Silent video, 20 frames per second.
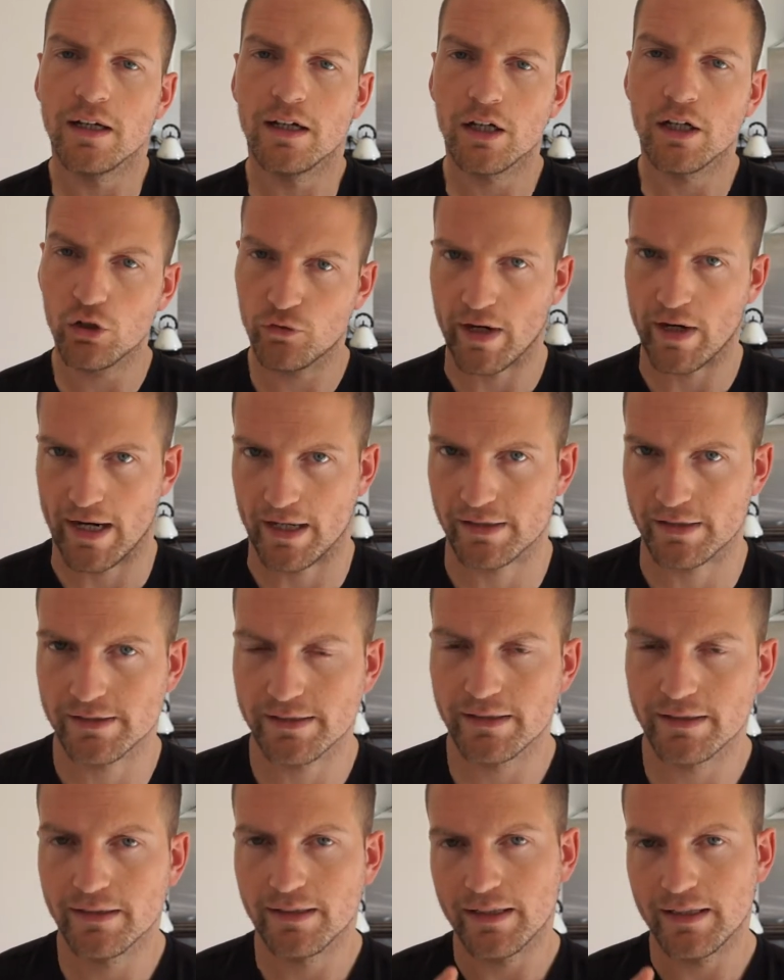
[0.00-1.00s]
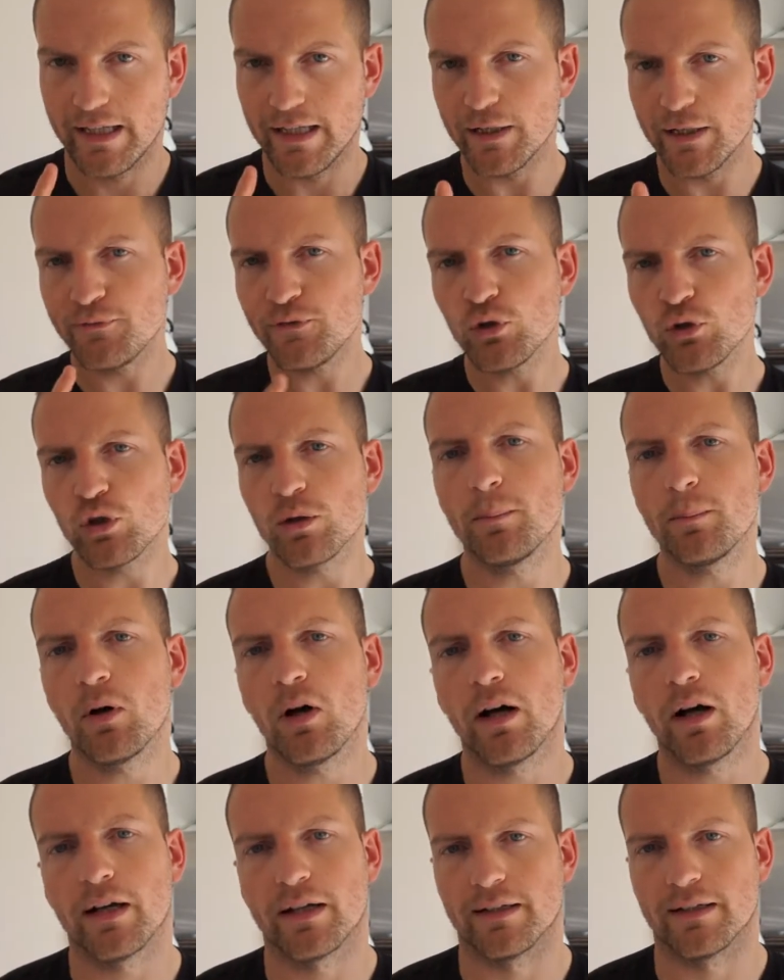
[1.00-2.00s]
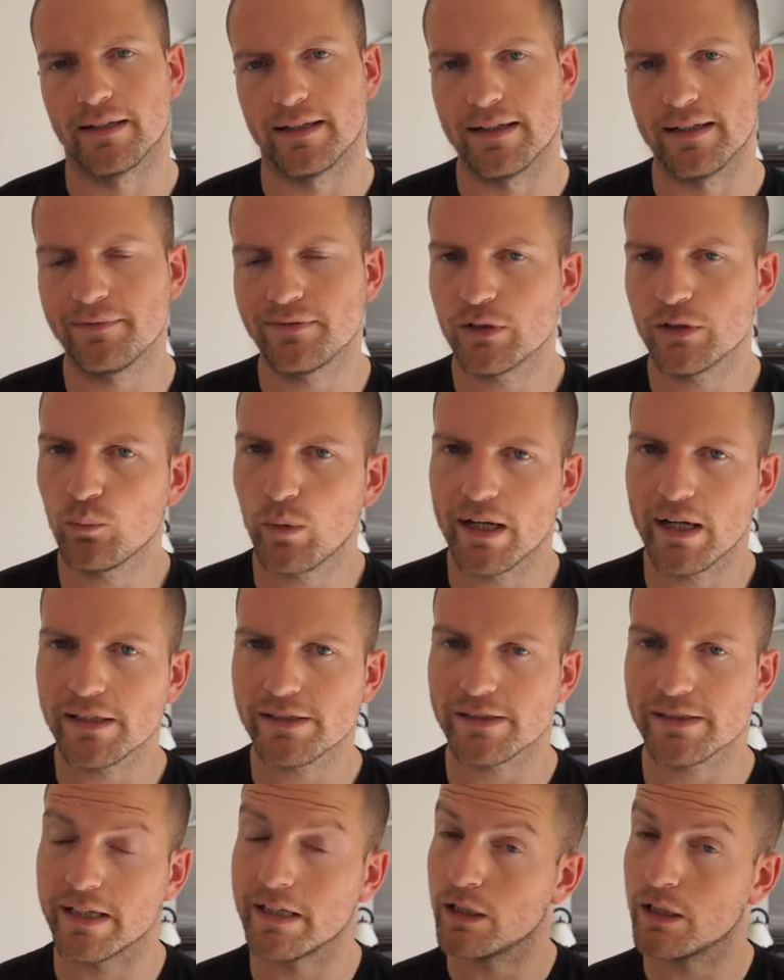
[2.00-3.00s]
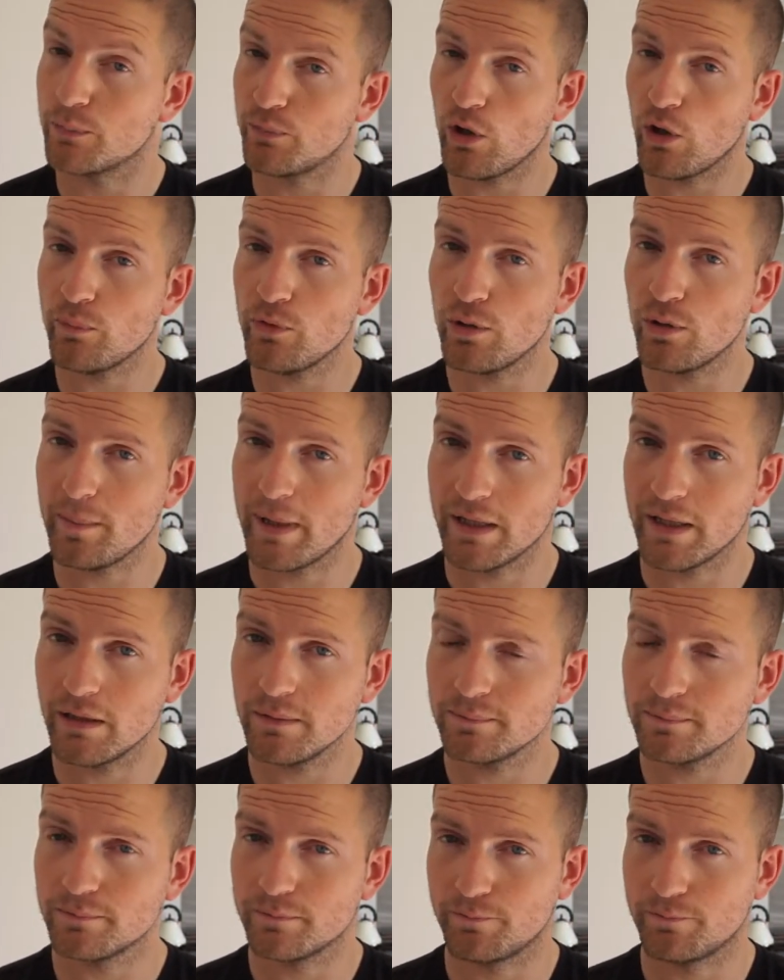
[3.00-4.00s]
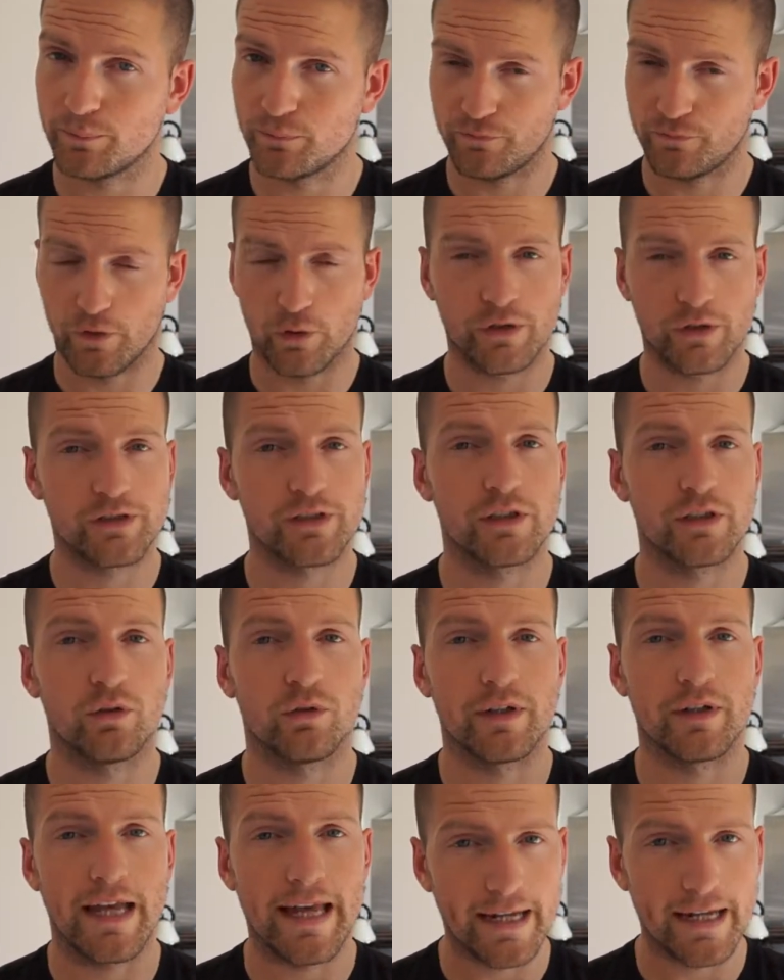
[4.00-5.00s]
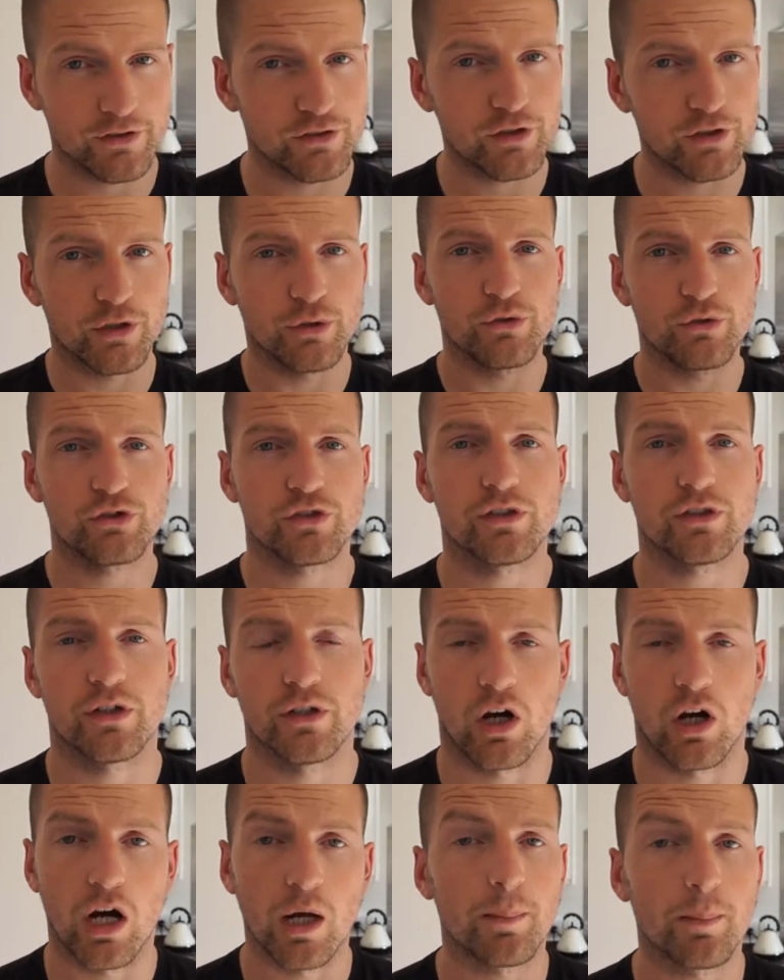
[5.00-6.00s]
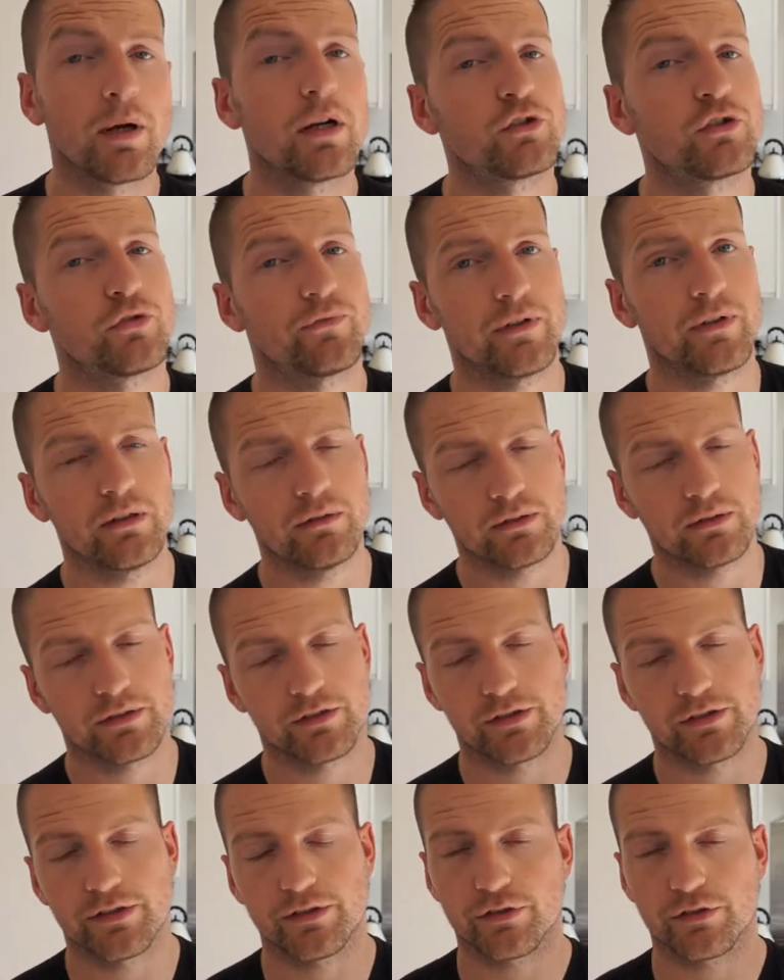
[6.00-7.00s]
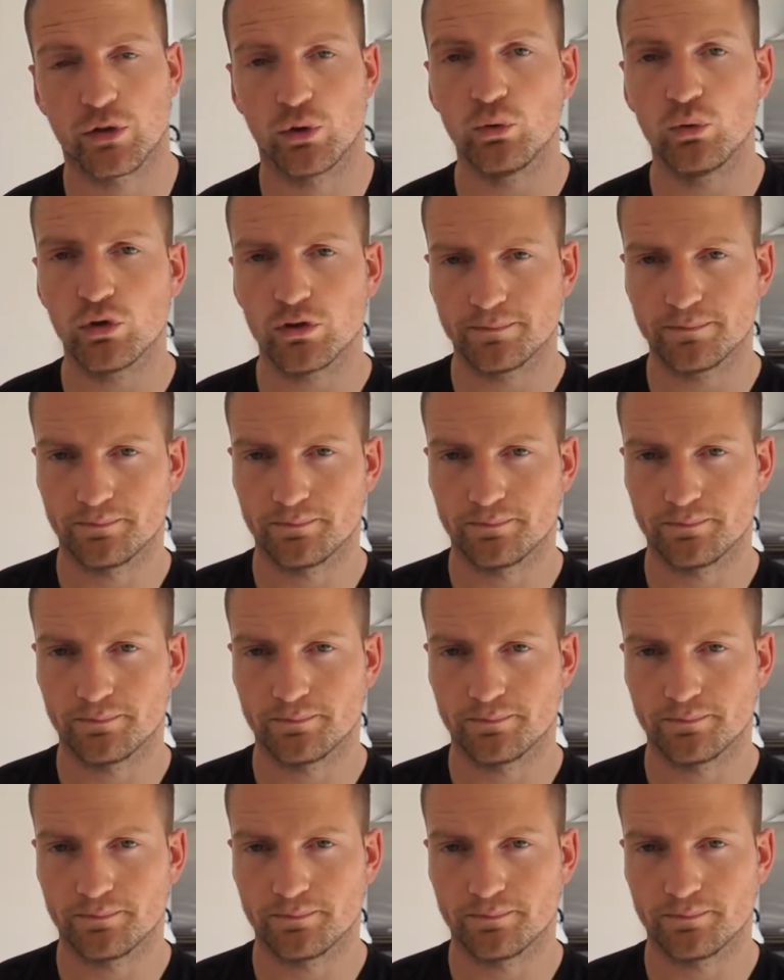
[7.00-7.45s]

Correct. If you combine lifting weights in an appropriate manner, focusing on execution and hypertrophy, as it's called,